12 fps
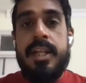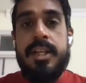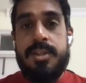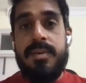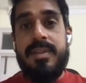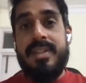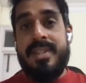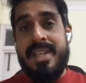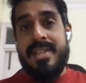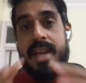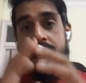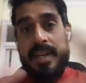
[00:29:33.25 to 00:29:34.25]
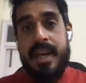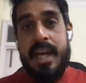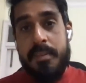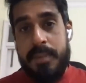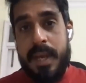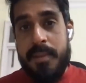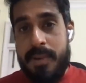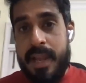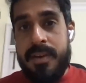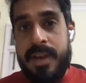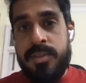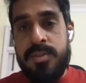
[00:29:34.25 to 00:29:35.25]
So this entire
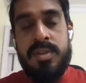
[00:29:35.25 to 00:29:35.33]
pipeline, right?